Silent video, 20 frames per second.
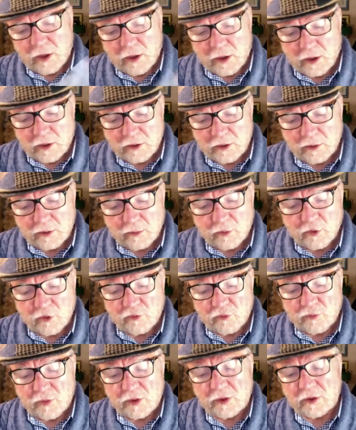on the
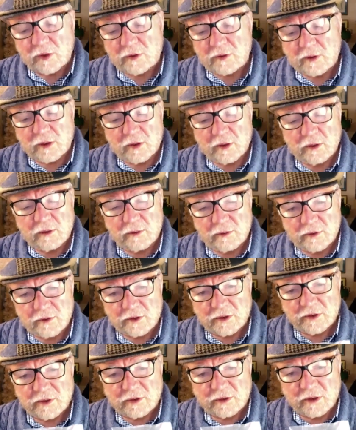movement. It's on.
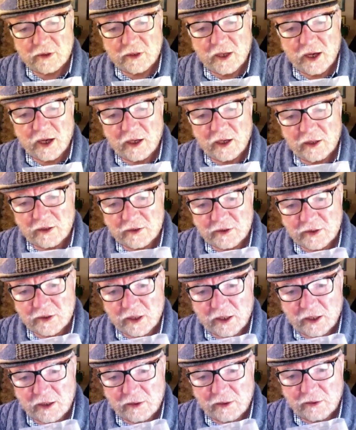This is the dial
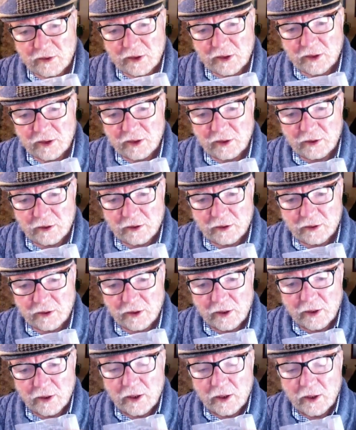side right
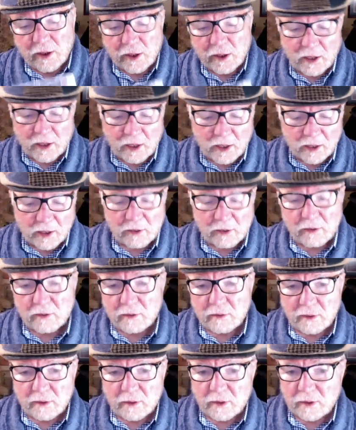here,
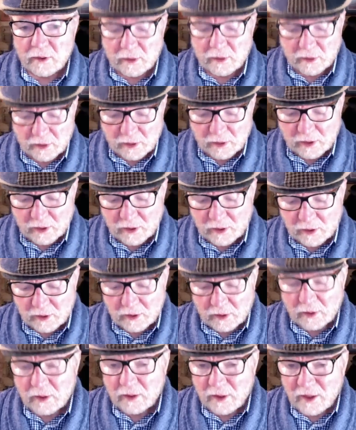and
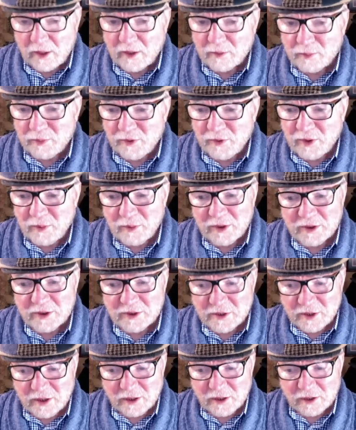and and that's pretty
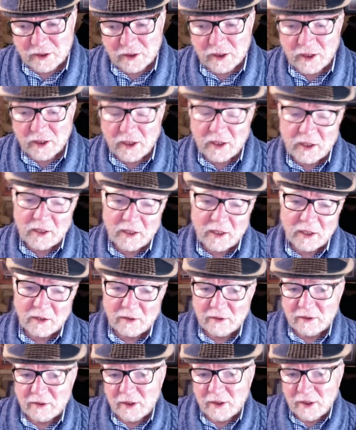much it.
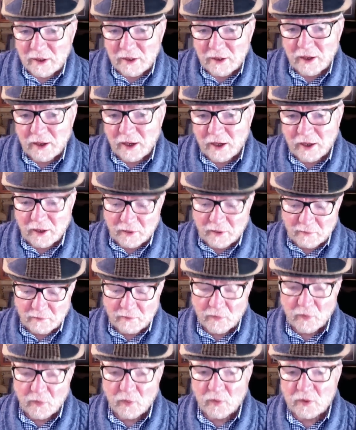Now, on the other
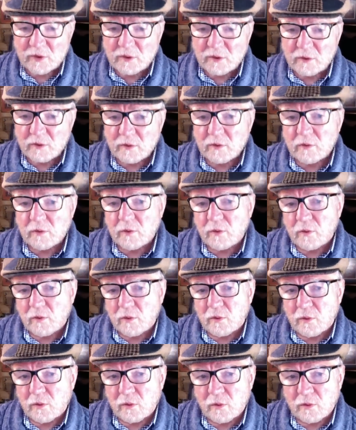hand, when
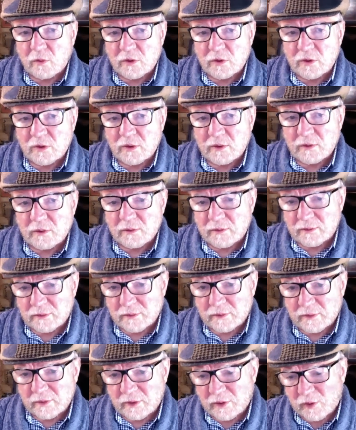when
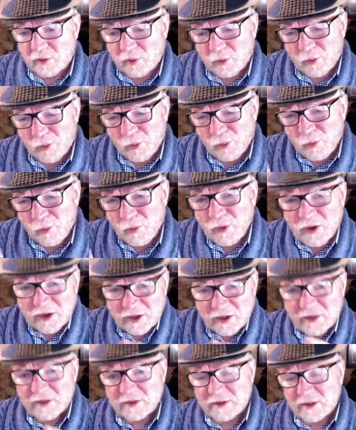you know when
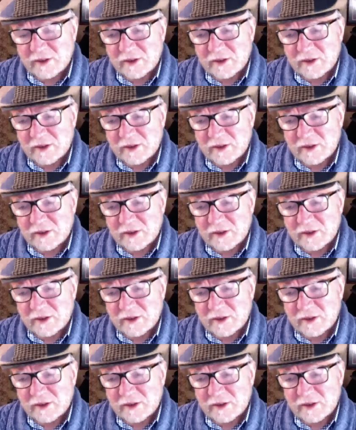is